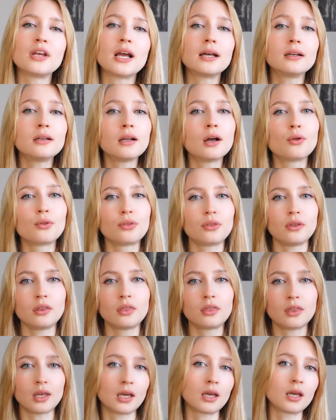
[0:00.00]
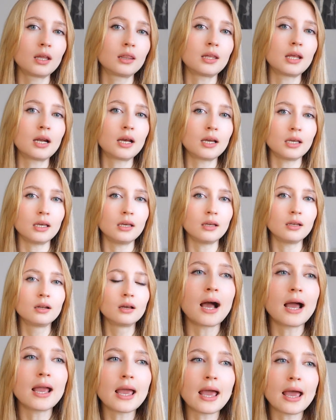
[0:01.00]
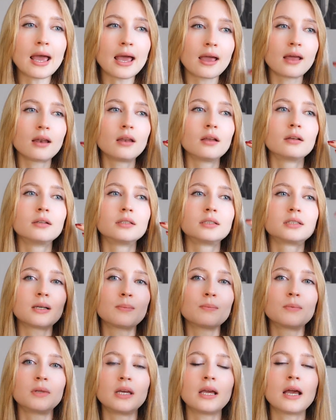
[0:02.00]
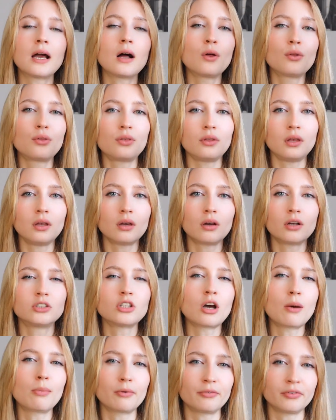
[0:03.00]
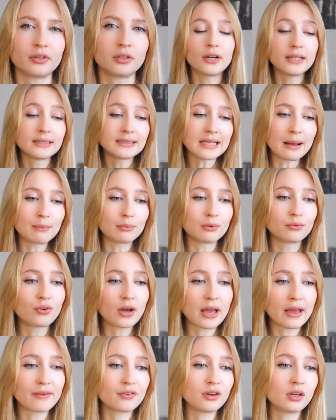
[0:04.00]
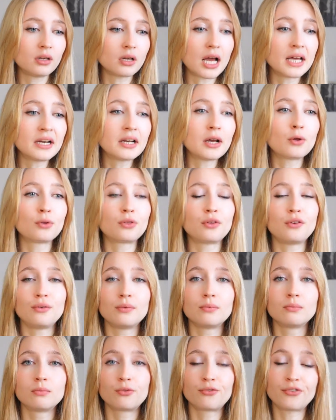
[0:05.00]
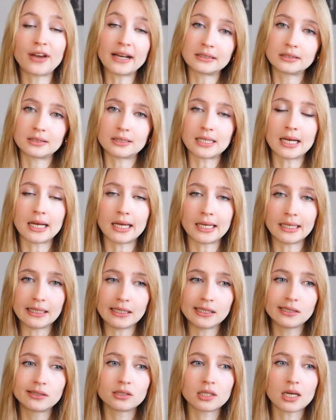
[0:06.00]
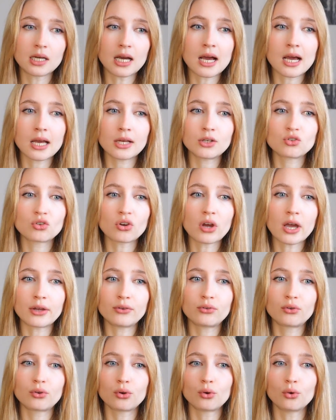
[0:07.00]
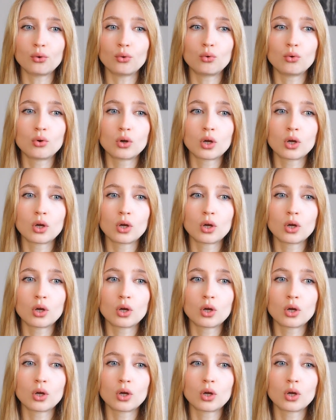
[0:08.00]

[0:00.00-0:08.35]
unhealthy thing that I eat, I add something healthy on top of it. For example, for every unhealthy fats that I eat, I try to